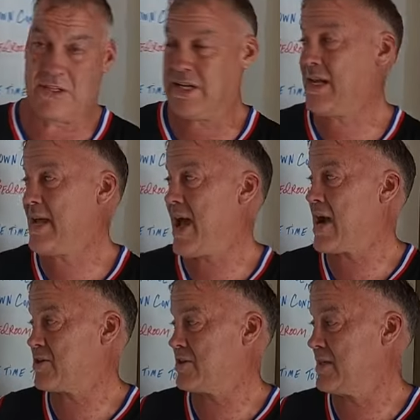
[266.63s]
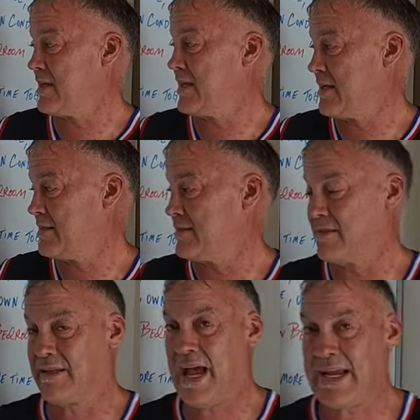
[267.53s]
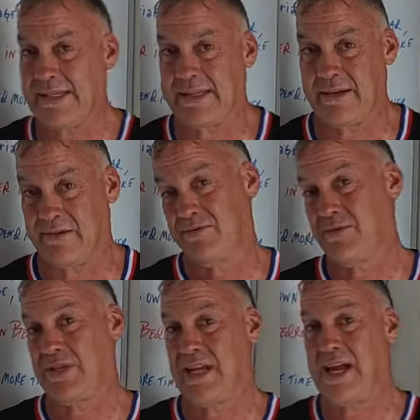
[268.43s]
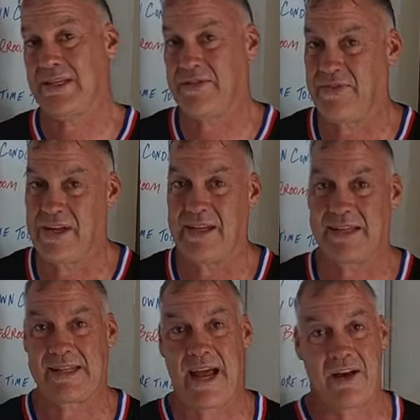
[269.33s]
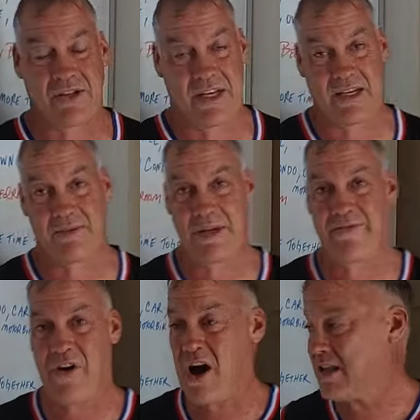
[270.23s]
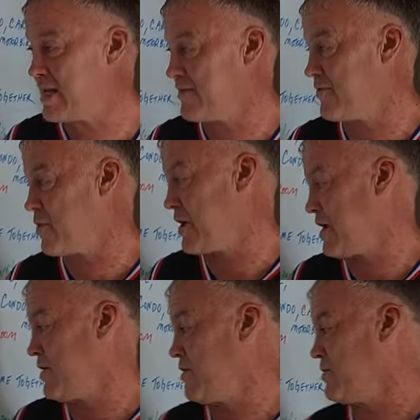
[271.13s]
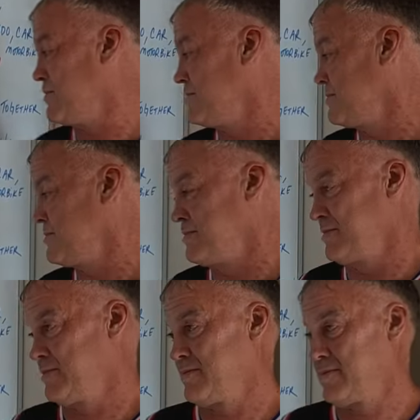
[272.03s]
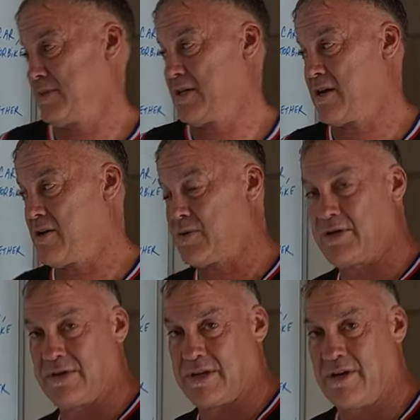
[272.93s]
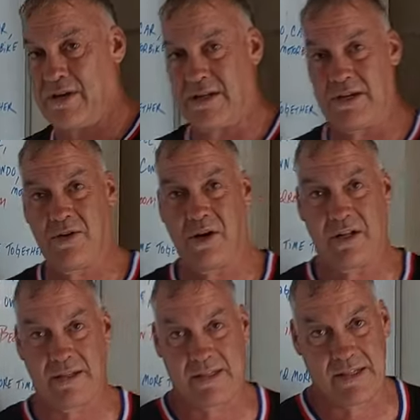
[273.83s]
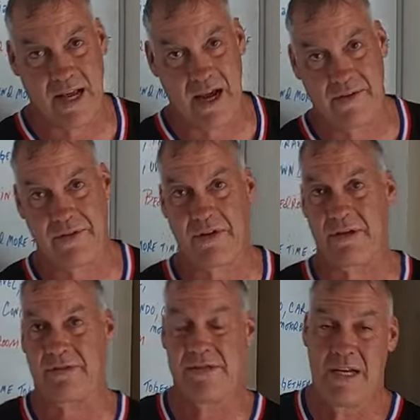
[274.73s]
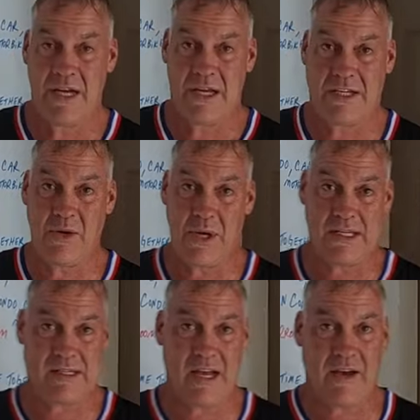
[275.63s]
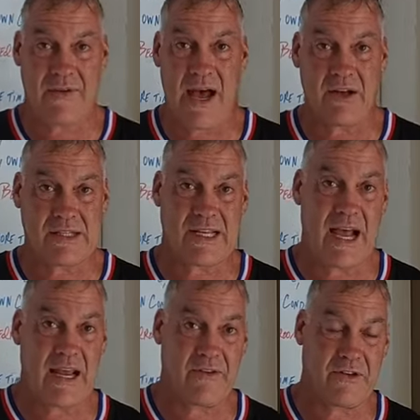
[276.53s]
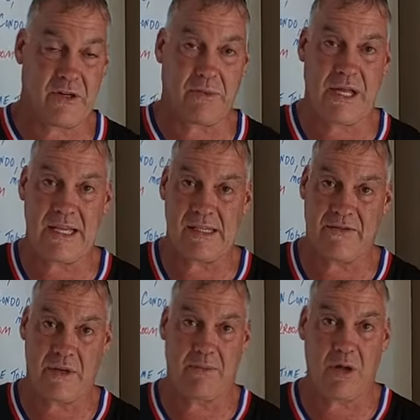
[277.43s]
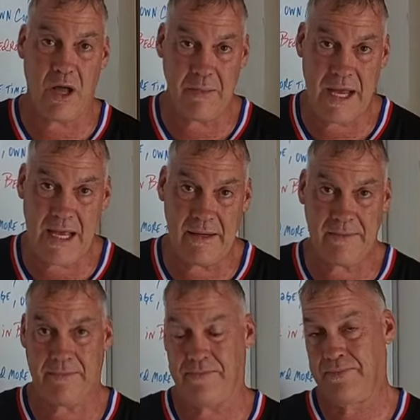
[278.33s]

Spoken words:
She actually likes you. She has feelings now. She could be falling for you. You know, when you're starting to do all this stuff, you're doing stuff outside of her place of employment,